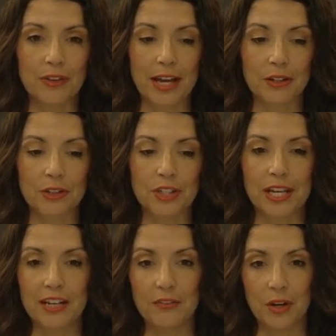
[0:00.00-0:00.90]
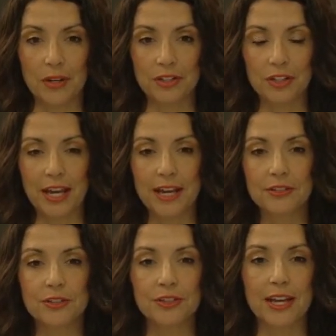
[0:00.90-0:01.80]
faculty on various
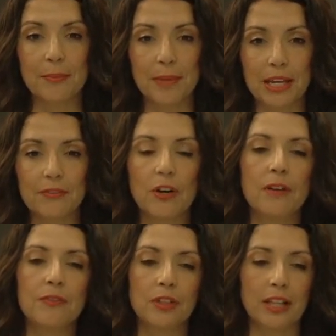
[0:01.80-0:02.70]
tasks that may involve the